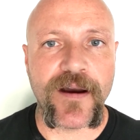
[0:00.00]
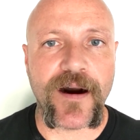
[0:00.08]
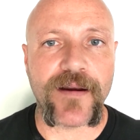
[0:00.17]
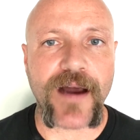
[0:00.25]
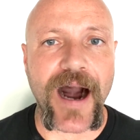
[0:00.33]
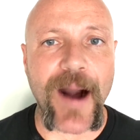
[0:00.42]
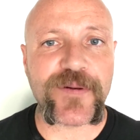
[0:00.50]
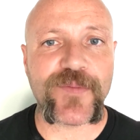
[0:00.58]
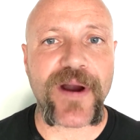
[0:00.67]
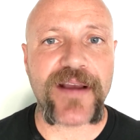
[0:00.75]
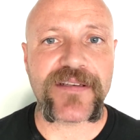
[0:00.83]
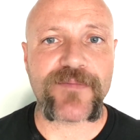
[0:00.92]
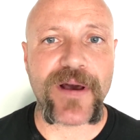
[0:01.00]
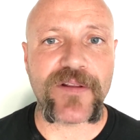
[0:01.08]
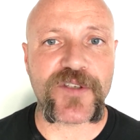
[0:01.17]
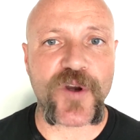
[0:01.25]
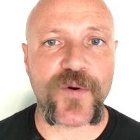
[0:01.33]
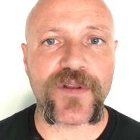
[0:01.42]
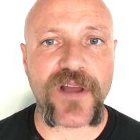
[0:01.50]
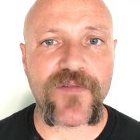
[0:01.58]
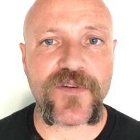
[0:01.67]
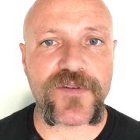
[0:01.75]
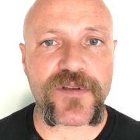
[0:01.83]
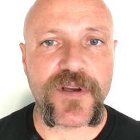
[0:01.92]
on optimizing melatonin
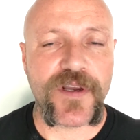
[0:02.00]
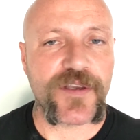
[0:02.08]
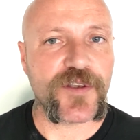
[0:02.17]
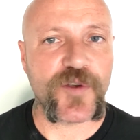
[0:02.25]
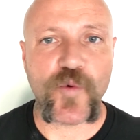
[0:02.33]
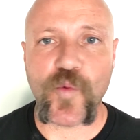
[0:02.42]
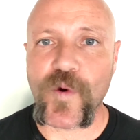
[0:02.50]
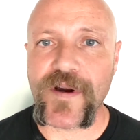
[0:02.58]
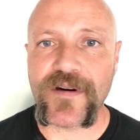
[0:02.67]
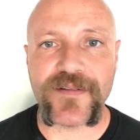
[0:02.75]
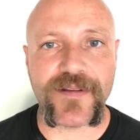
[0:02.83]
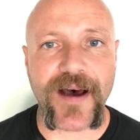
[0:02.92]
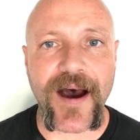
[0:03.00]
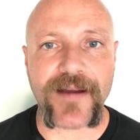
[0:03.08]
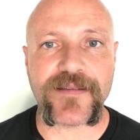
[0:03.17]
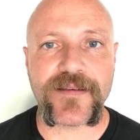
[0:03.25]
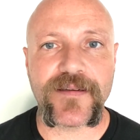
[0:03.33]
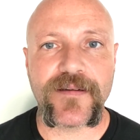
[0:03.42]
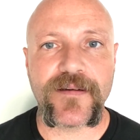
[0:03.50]
levels, you will not